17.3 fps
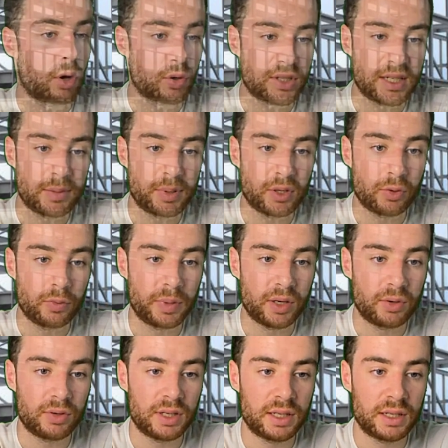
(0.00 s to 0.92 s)
Most typical
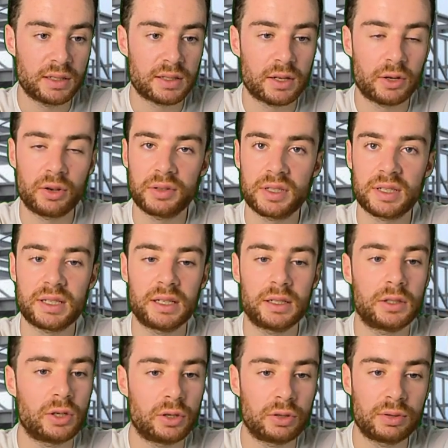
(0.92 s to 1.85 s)
buildings are going to
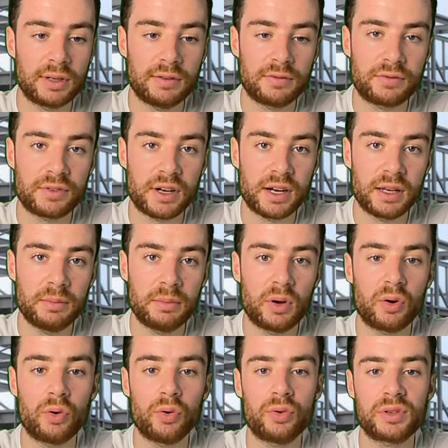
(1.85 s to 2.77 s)
see a concrete
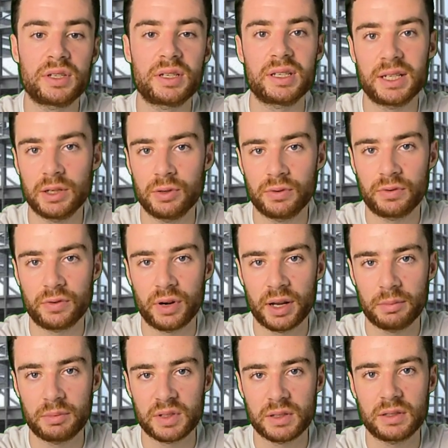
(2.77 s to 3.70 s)
frame or a steel
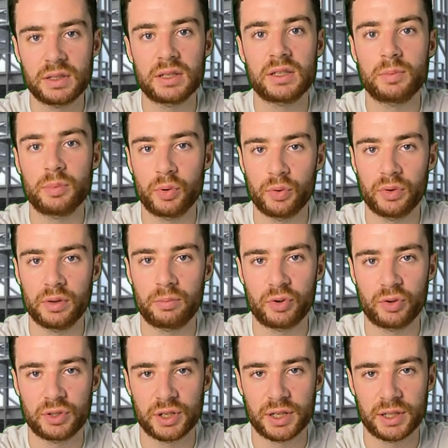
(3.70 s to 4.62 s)
frame to support the
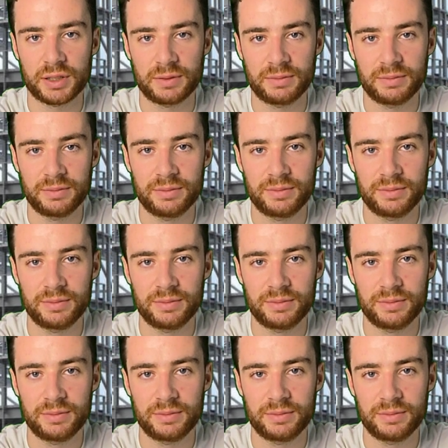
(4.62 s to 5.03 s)
project.